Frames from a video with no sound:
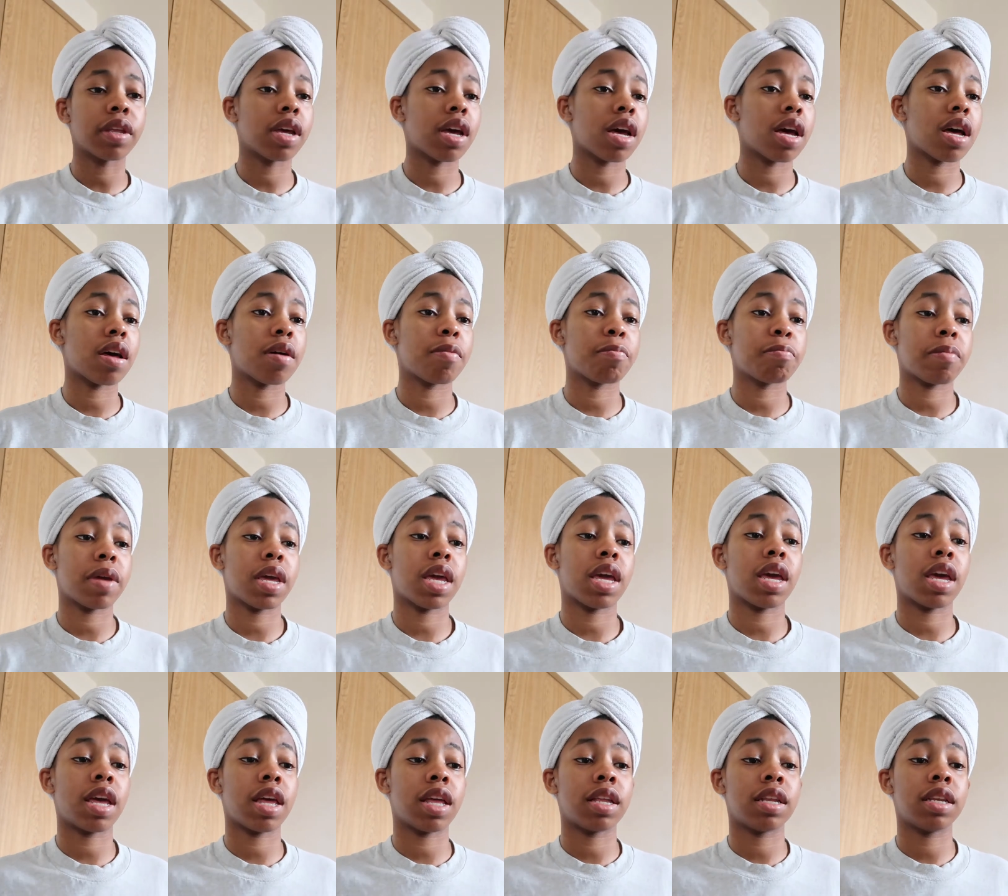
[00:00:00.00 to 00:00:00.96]

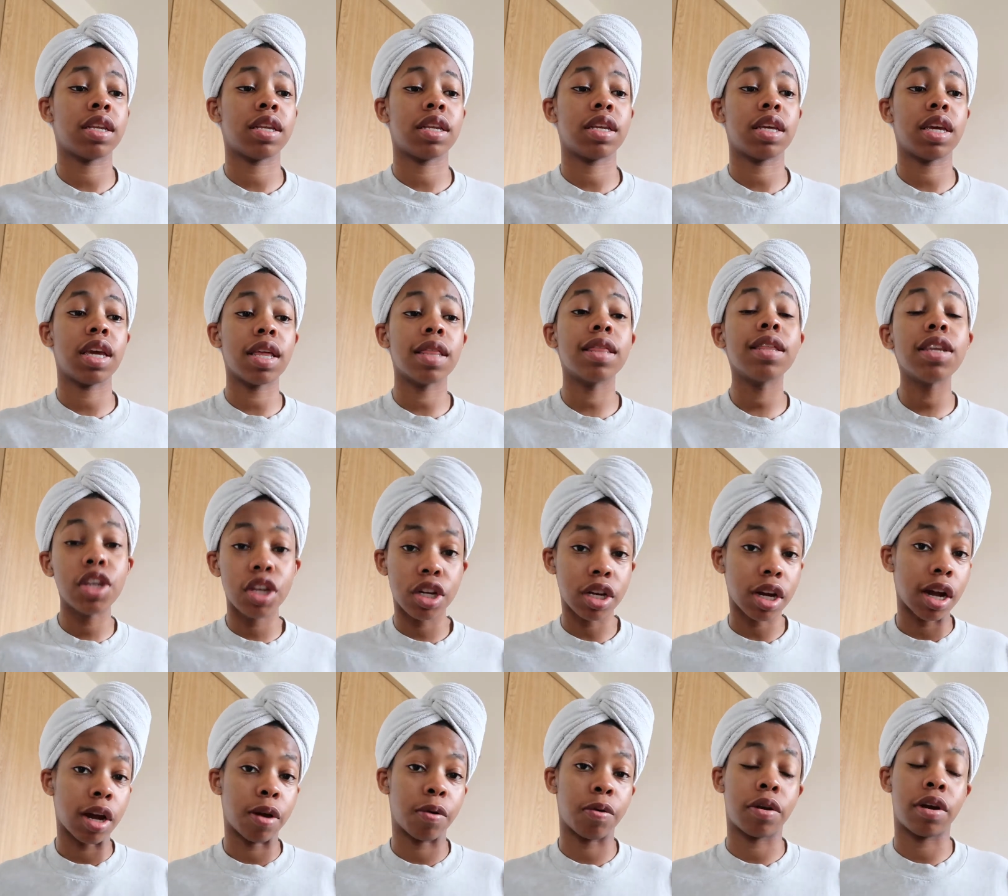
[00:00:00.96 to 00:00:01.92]
And in the
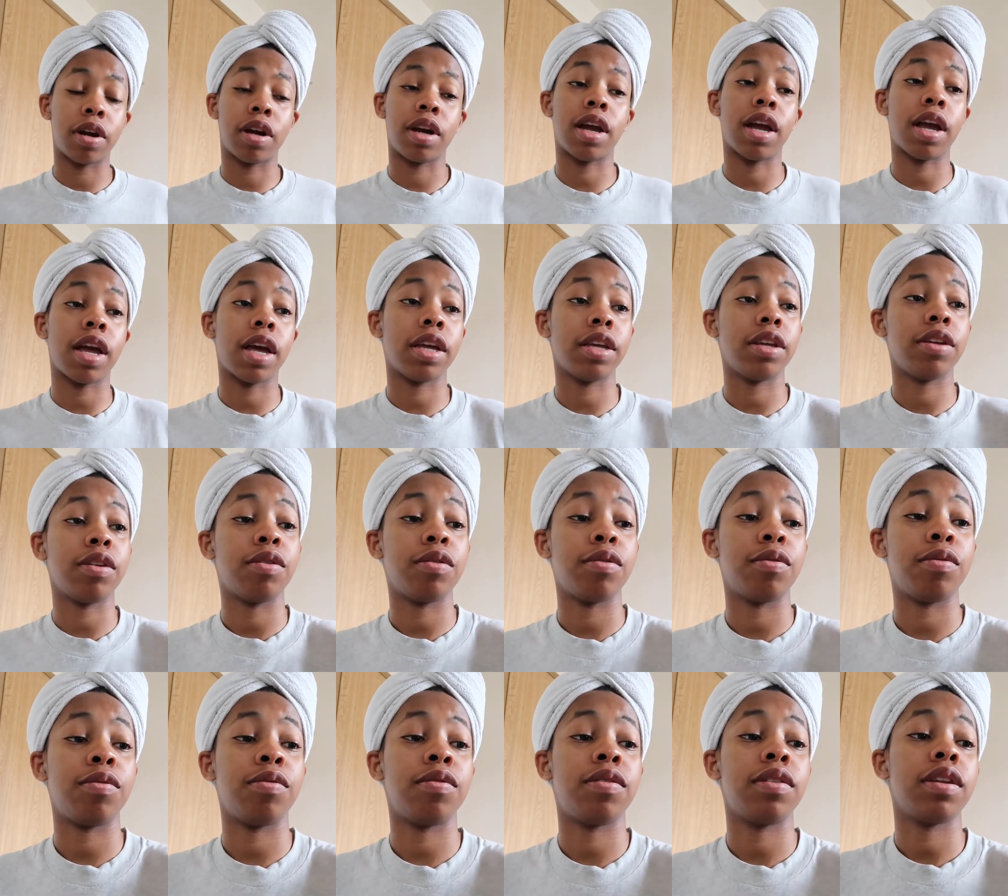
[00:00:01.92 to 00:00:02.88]
shower, I
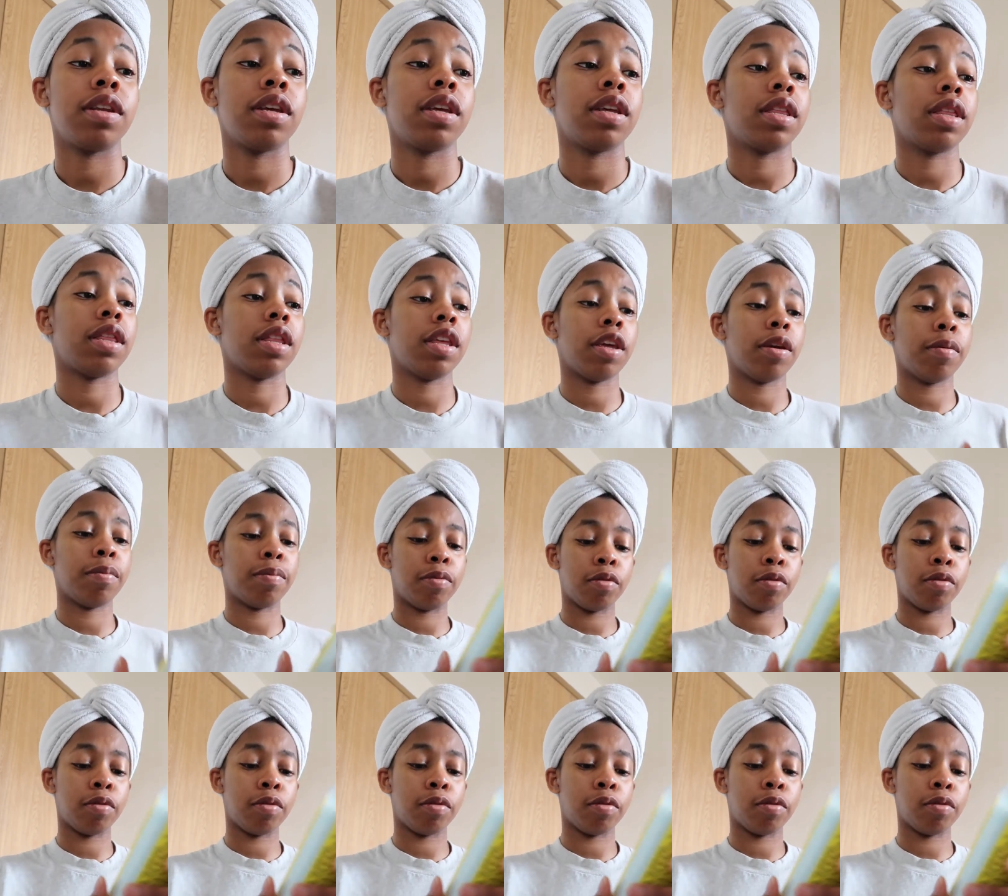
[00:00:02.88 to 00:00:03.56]
used the